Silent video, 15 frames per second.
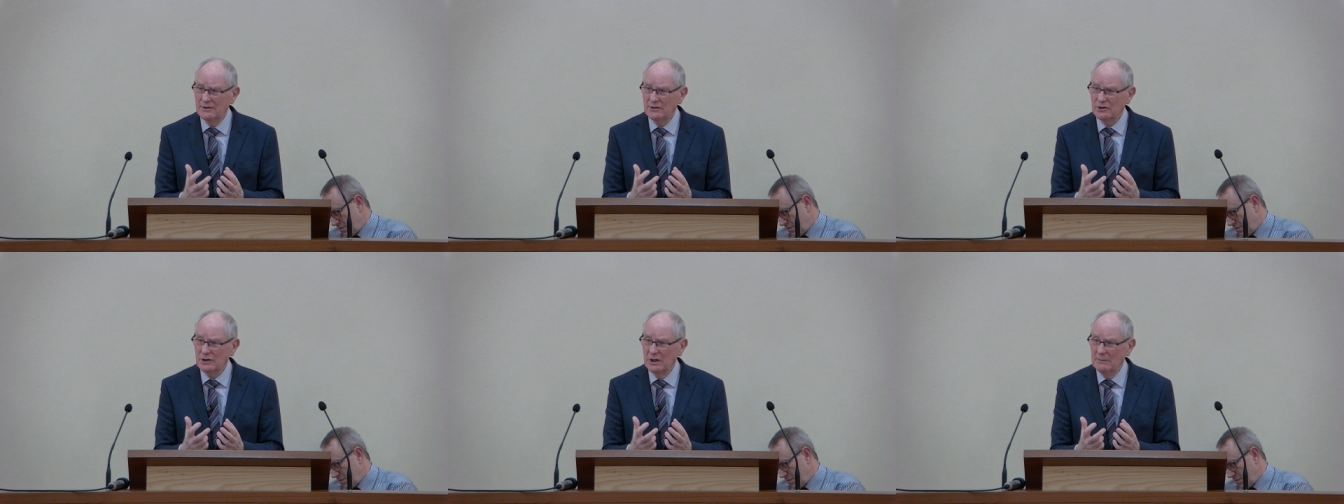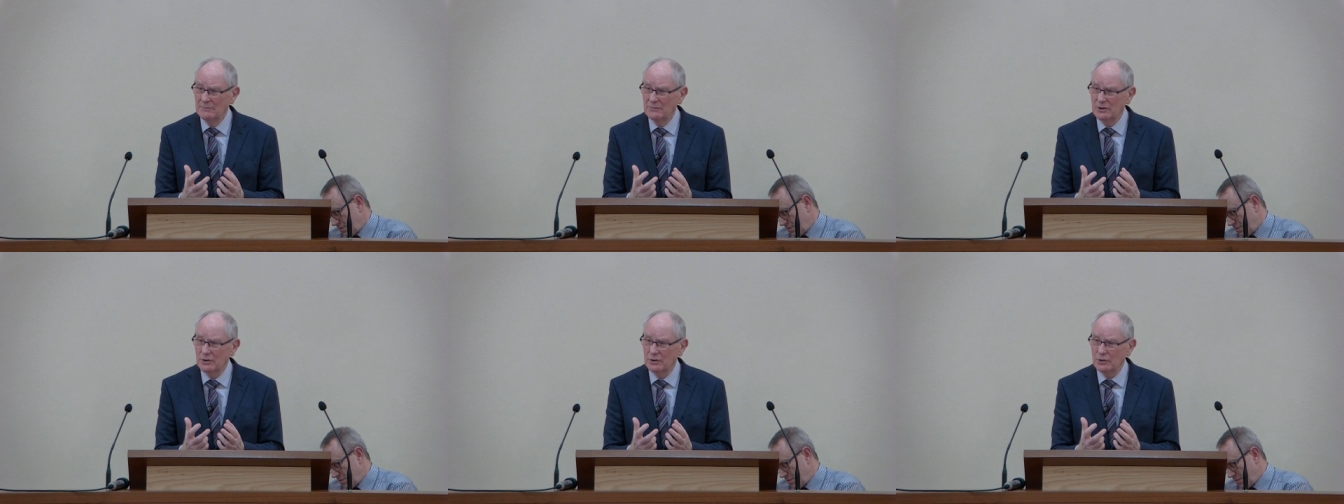to
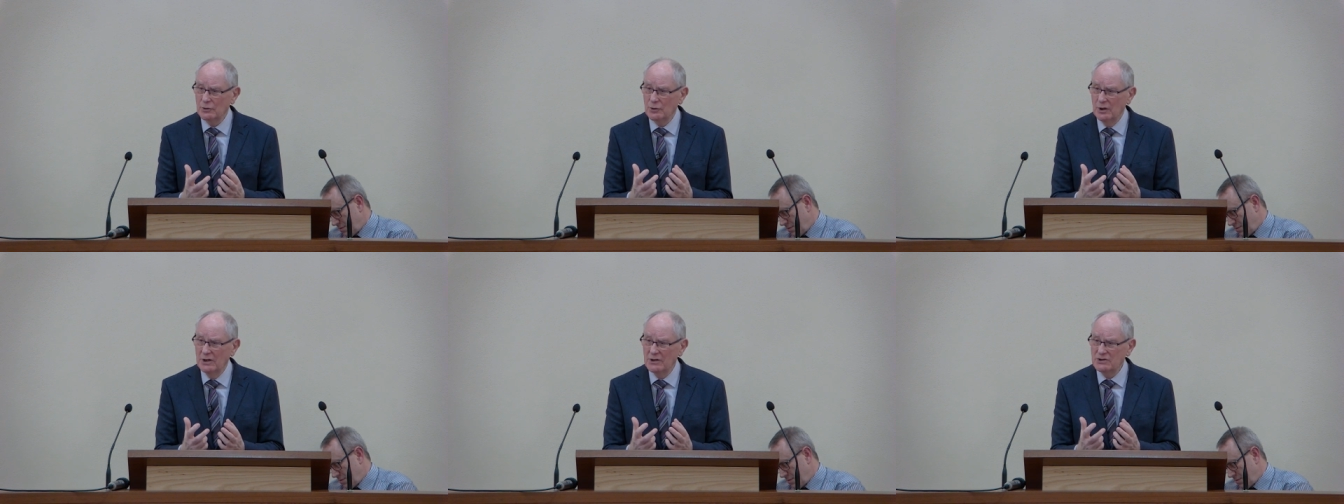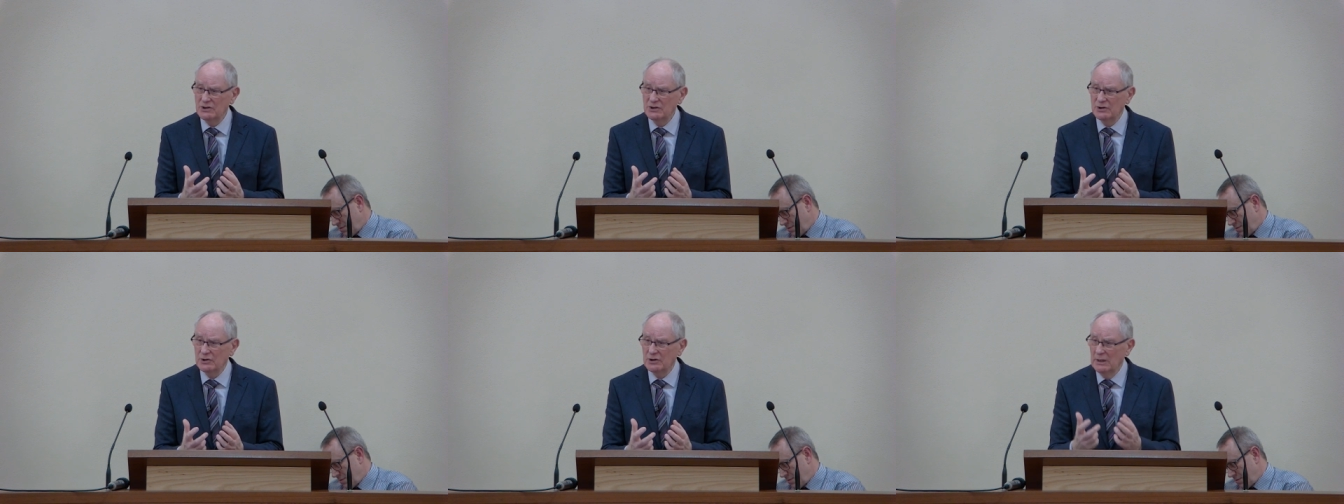come to the cross
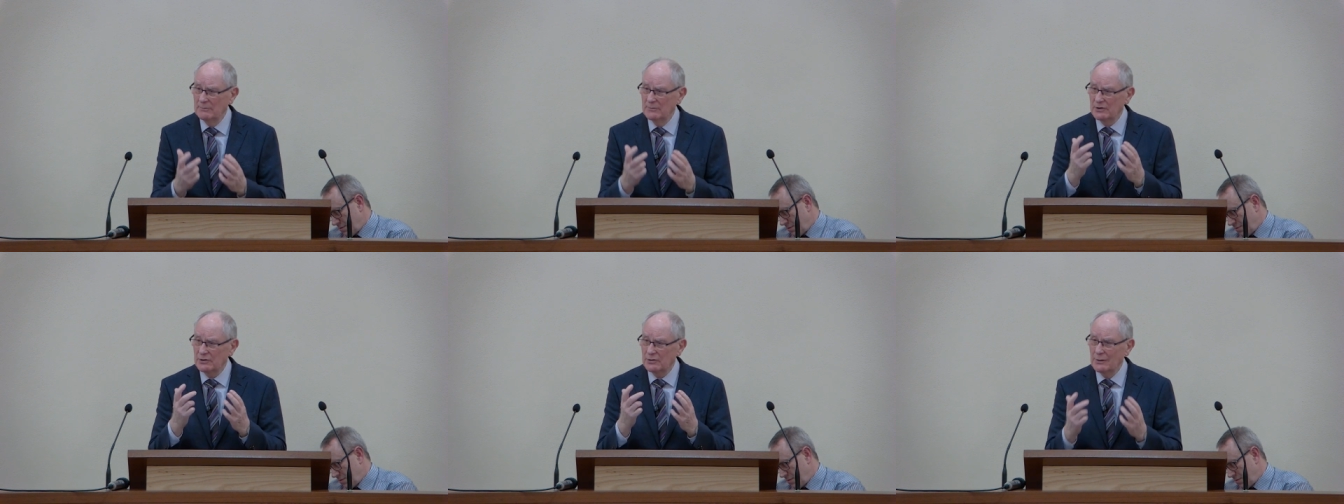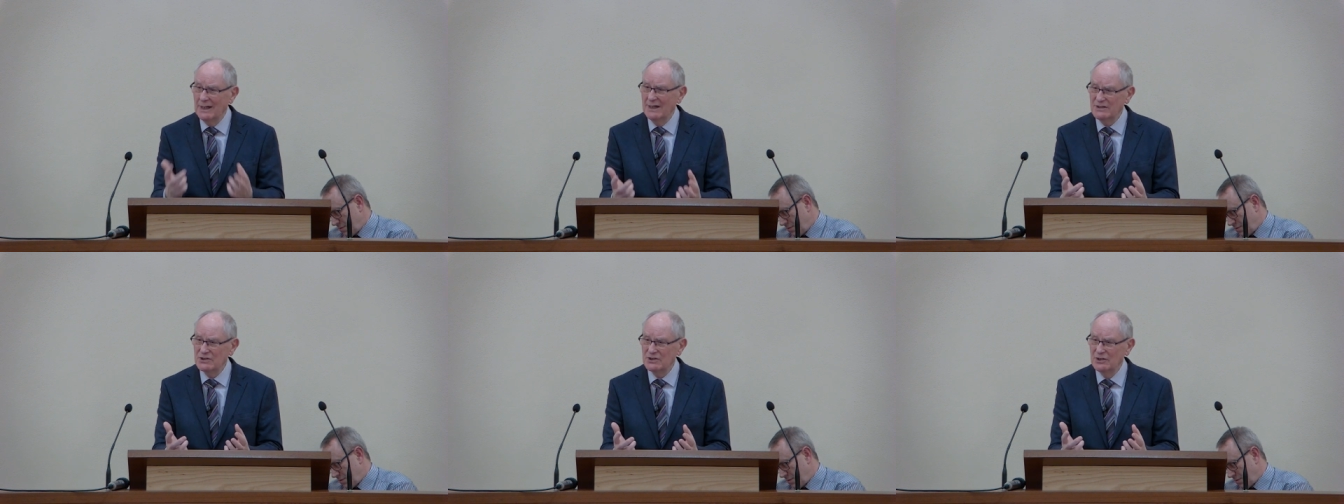and to come to
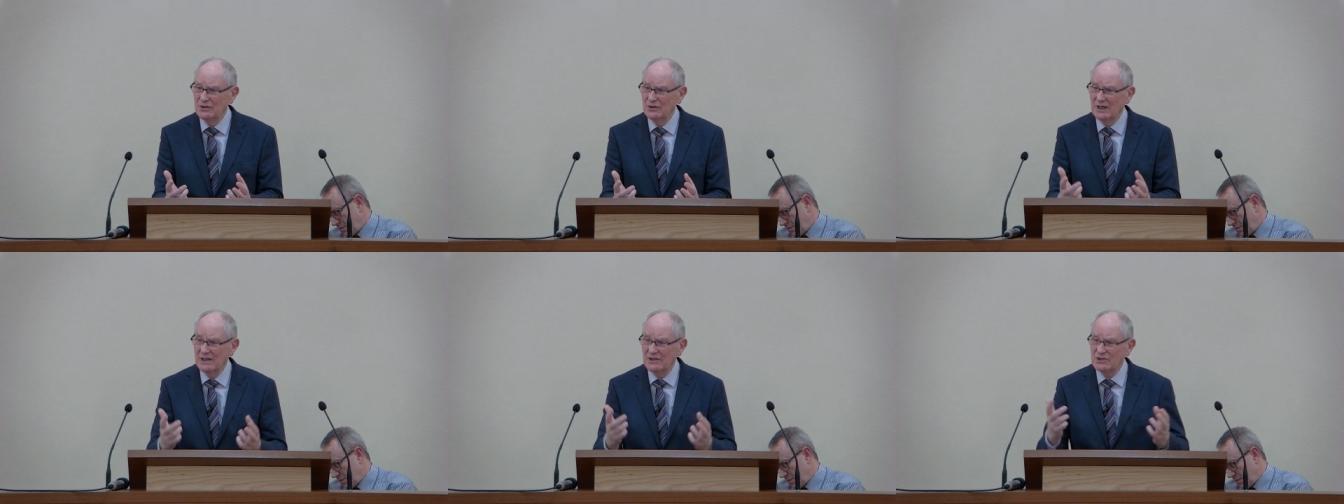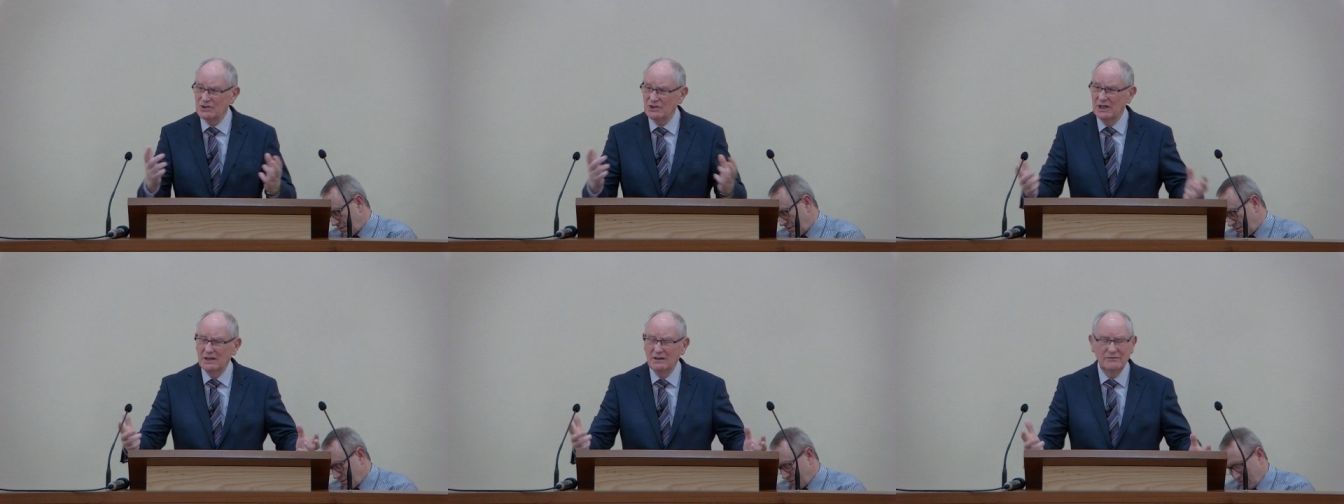Christ and to get
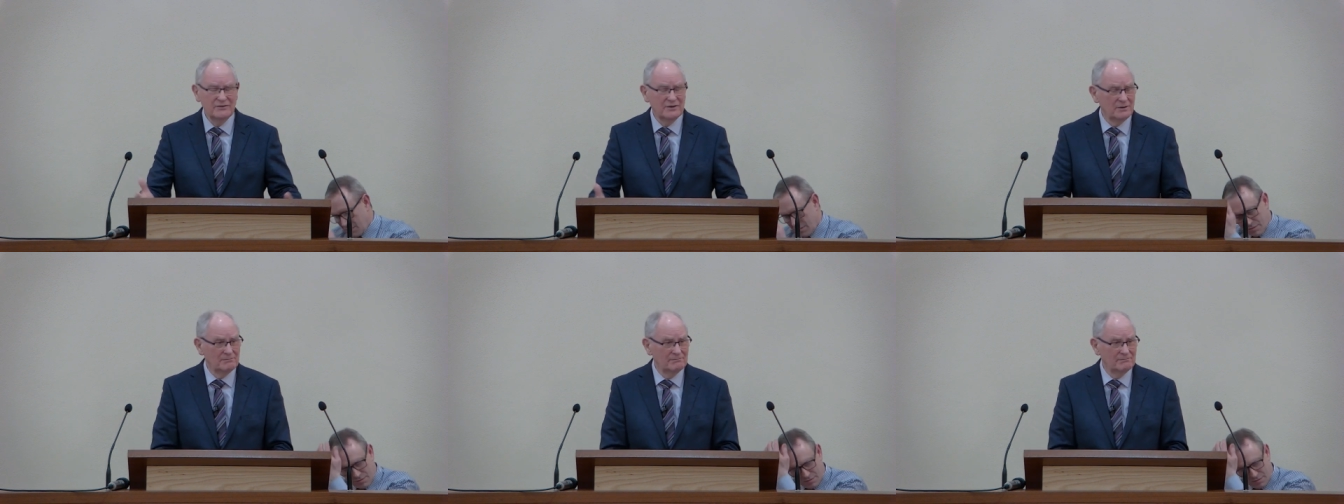saved?